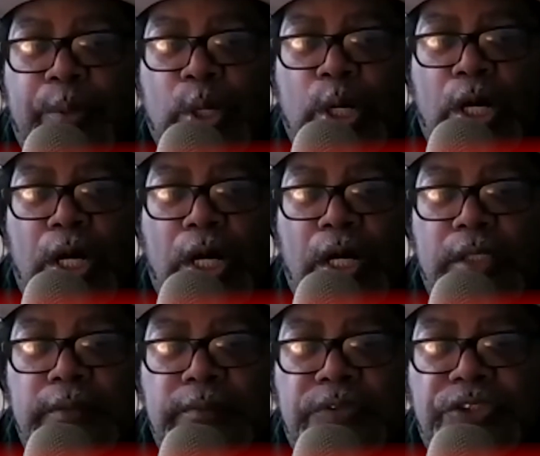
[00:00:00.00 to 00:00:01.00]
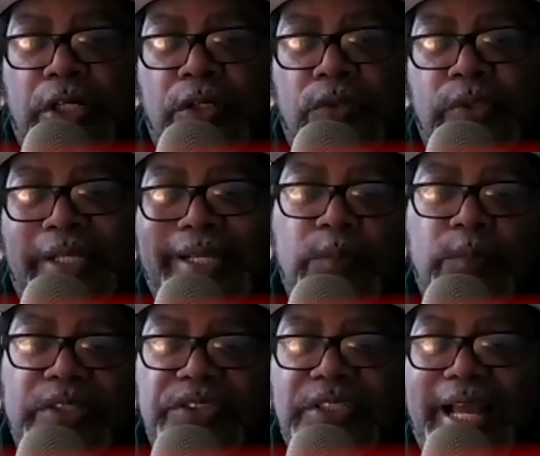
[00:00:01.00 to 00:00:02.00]
But so he
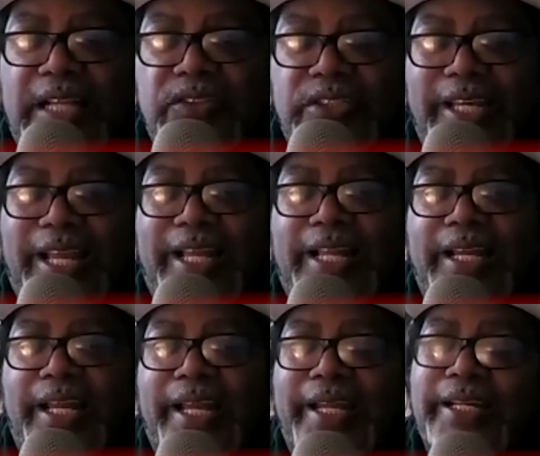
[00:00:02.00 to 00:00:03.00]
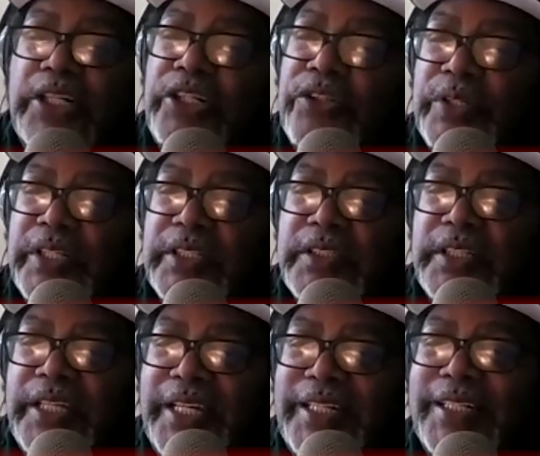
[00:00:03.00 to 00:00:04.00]
wasn't actually included
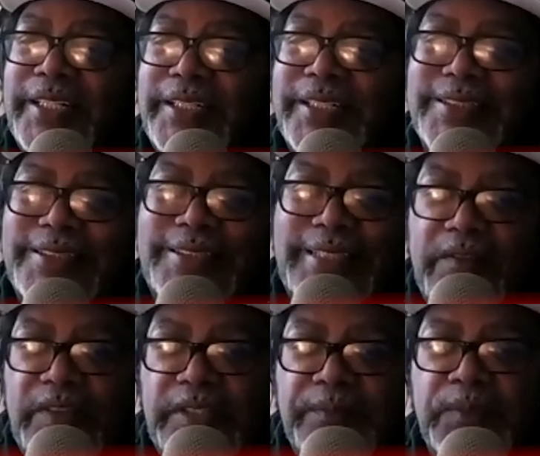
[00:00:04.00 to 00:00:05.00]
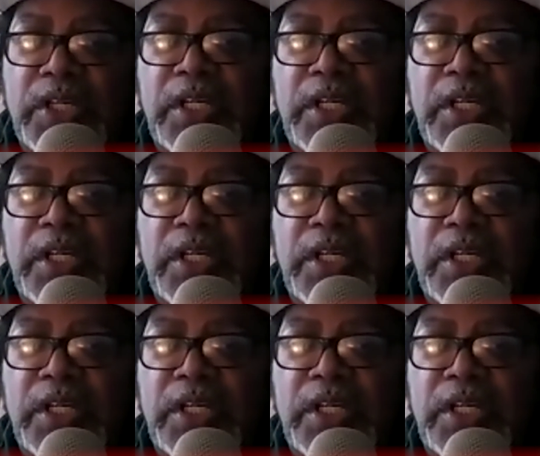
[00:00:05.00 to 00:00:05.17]
in the seven.